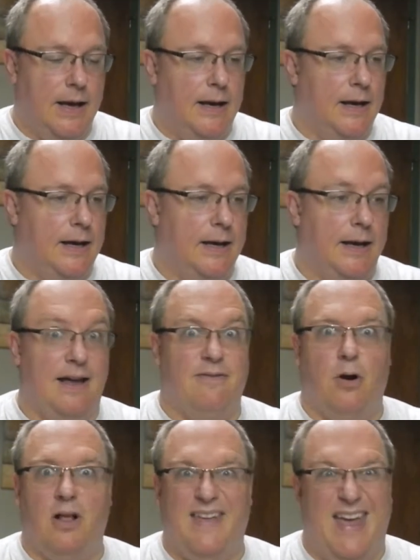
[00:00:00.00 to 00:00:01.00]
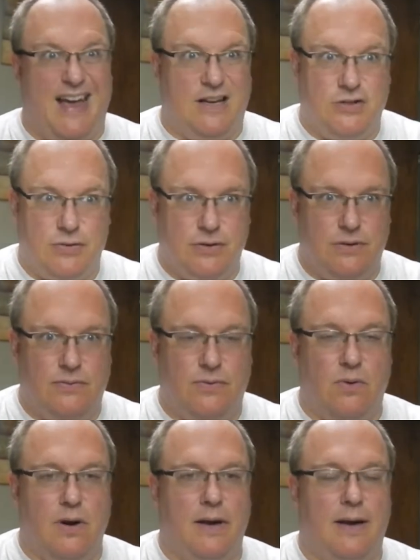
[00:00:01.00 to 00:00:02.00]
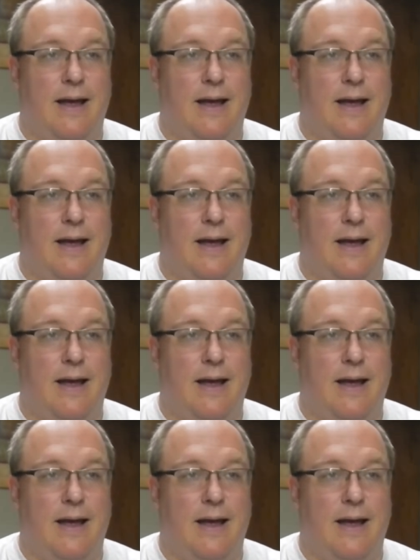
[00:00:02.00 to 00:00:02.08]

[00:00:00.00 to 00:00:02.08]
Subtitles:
I have all the extras for it.